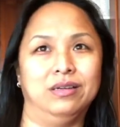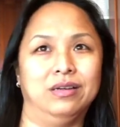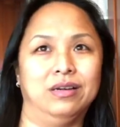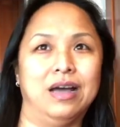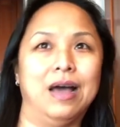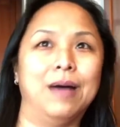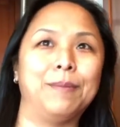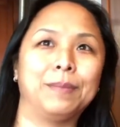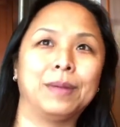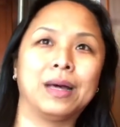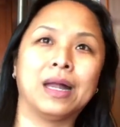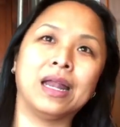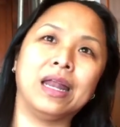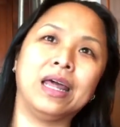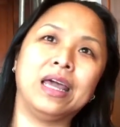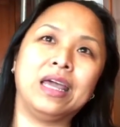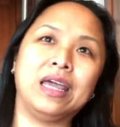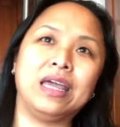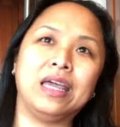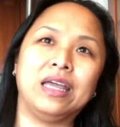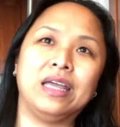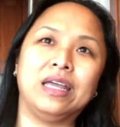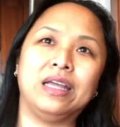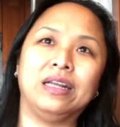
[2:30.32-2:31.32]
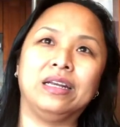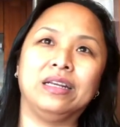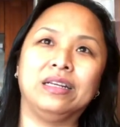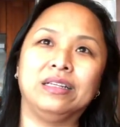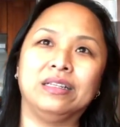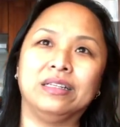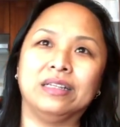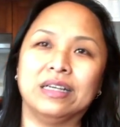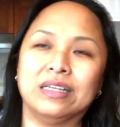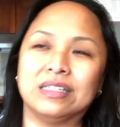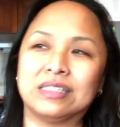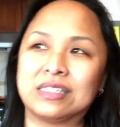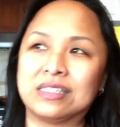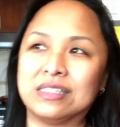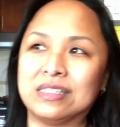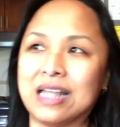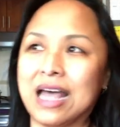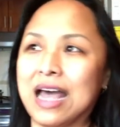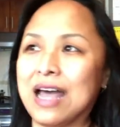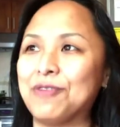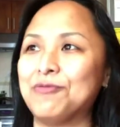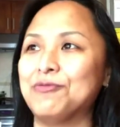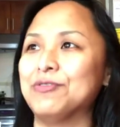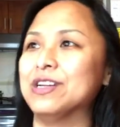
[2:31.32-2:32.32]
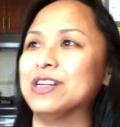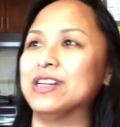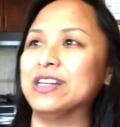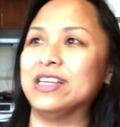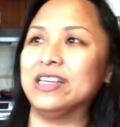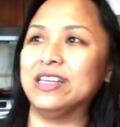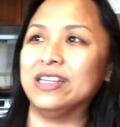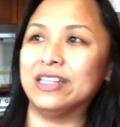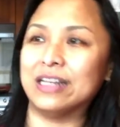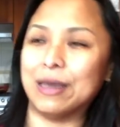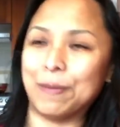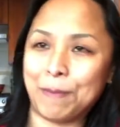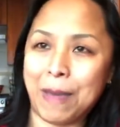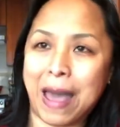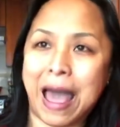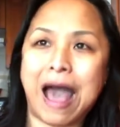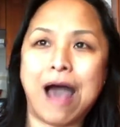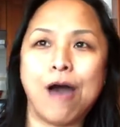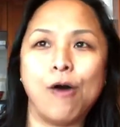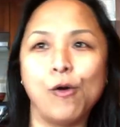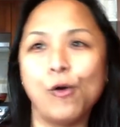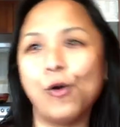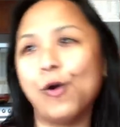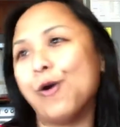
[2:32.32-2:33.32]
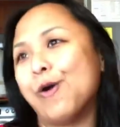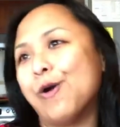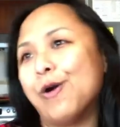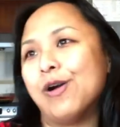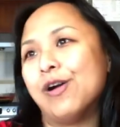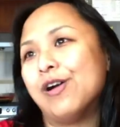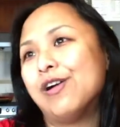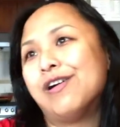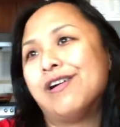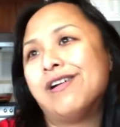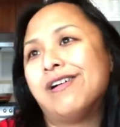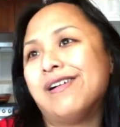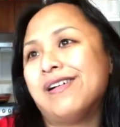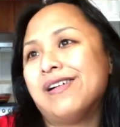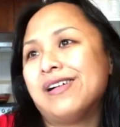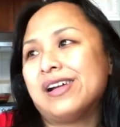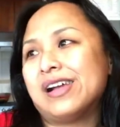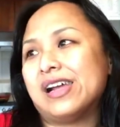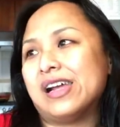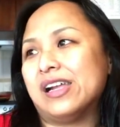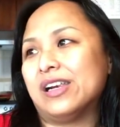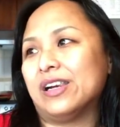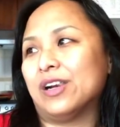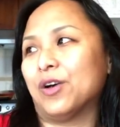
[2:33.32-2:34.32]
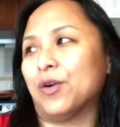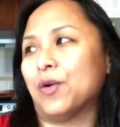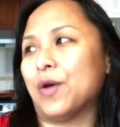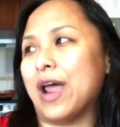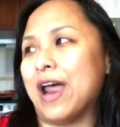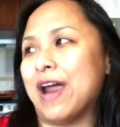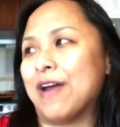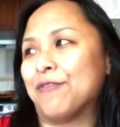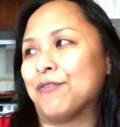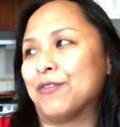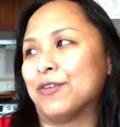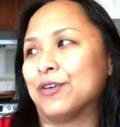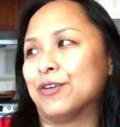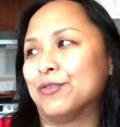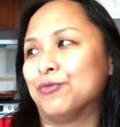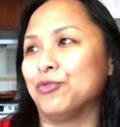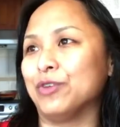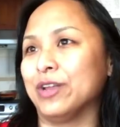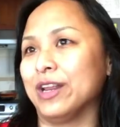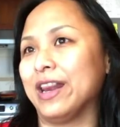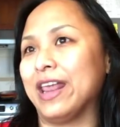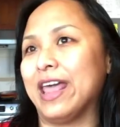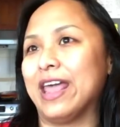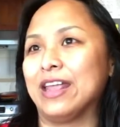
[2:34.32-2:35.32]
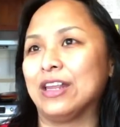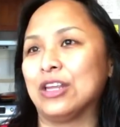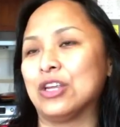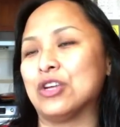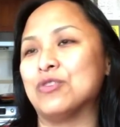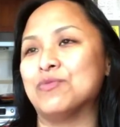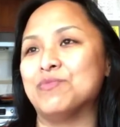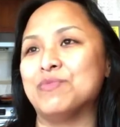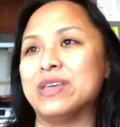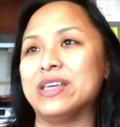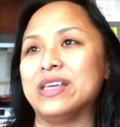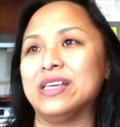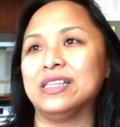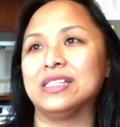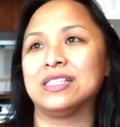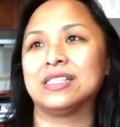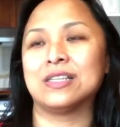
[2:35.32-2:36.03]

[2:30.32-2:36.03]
I'm claiming it's not really the power, ever relate to me.